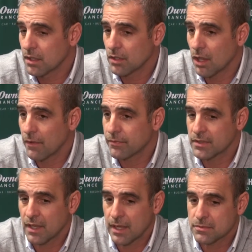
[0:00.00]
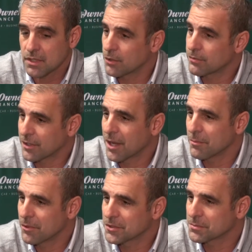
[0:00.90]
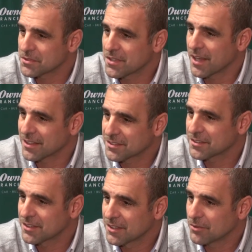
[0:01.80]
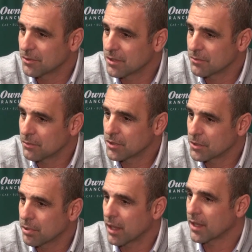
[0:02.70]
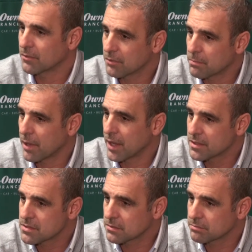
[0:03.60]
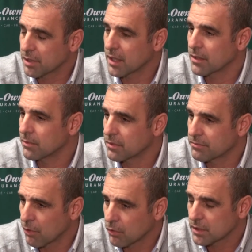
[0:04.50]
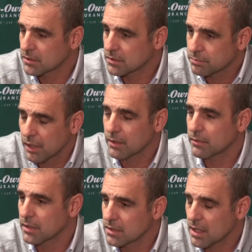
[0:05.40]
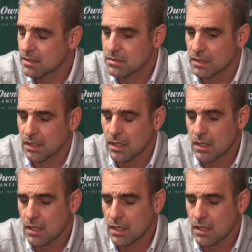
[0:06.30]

you oftentimes can overcome those mistakes when when you're playing with pace and playing with focus and playing with intensity.